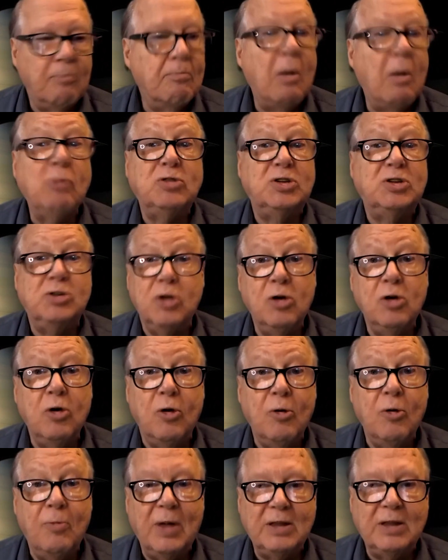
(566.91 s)
Most
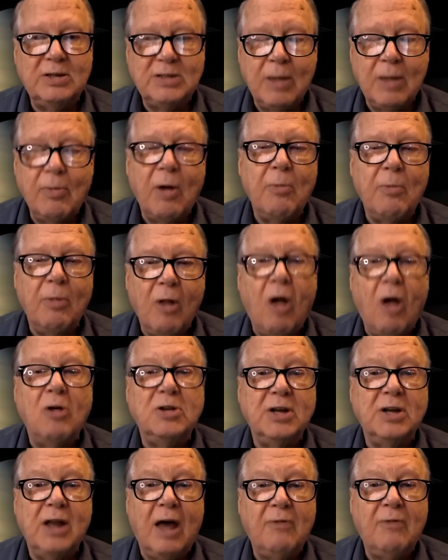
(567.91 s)
do, but some are
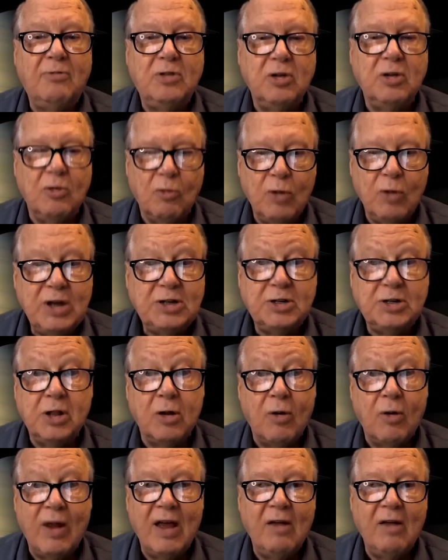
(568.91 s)
large enough to reach
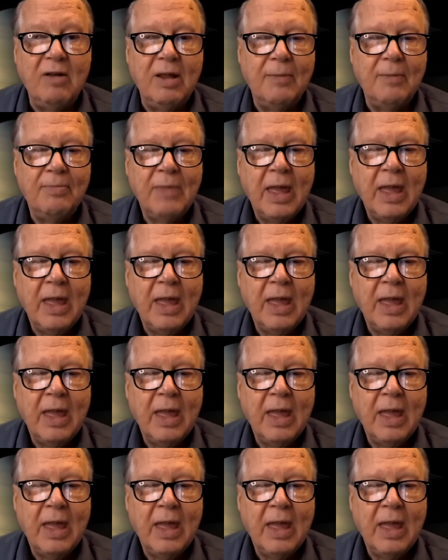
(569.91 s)
the ground.